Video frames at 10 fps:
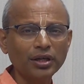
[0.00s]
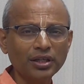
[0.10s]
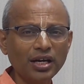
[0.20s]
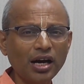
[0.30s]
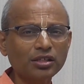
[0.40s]

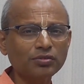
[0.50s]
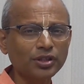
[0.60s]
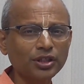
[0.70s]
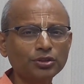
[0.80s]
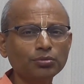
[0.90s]
He asked
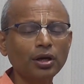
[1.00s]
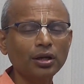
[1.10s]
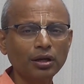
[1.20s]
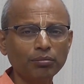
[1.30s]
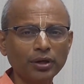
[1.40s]
very small
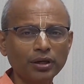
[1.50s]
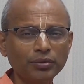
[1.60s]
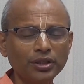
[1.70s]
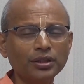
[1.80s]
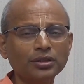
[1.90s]
number
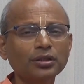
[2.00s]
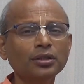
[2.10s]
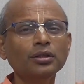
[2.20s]
because